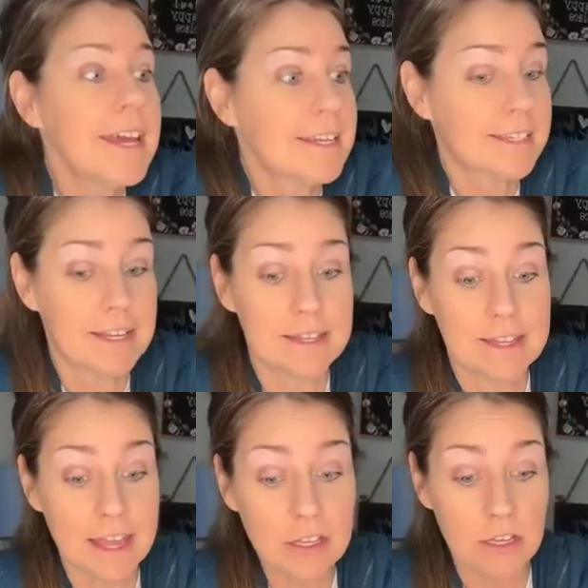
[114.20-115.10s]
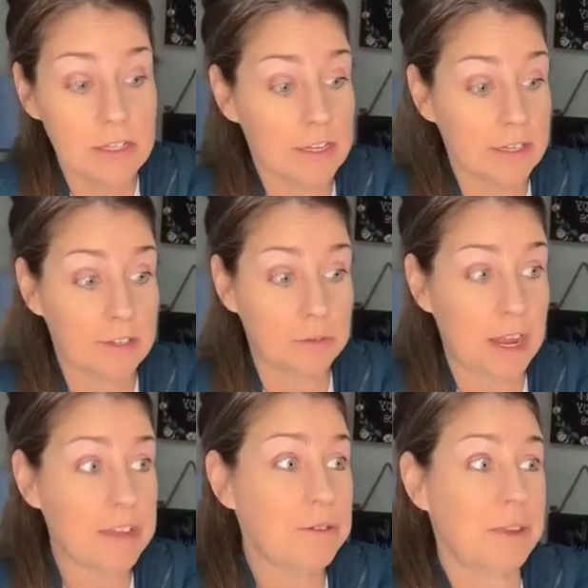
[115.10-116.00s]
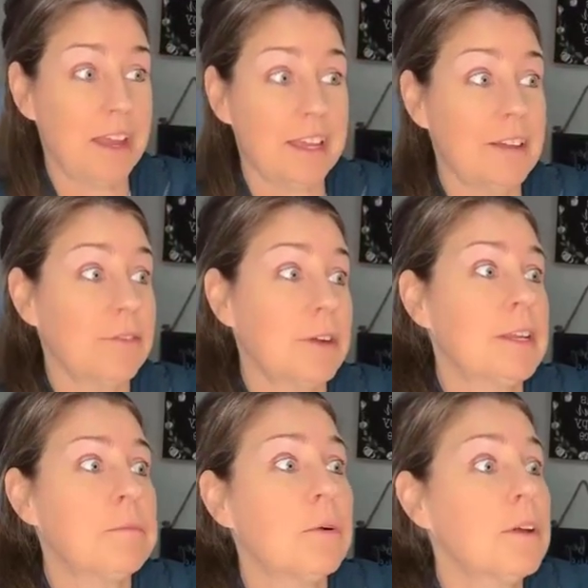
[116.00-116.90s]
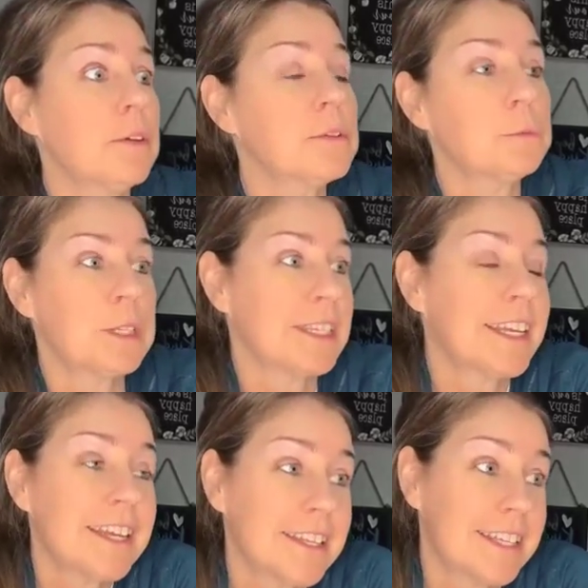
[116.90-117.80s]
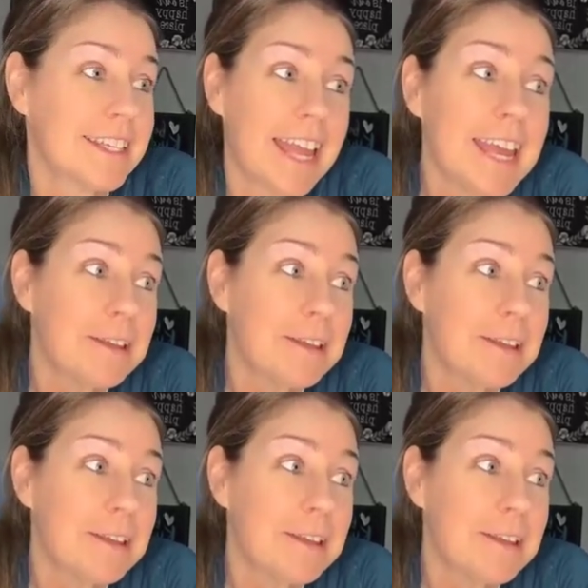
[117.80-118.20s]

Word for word: Yes, and thank goodness, so now you can't give her any more of those ridiculous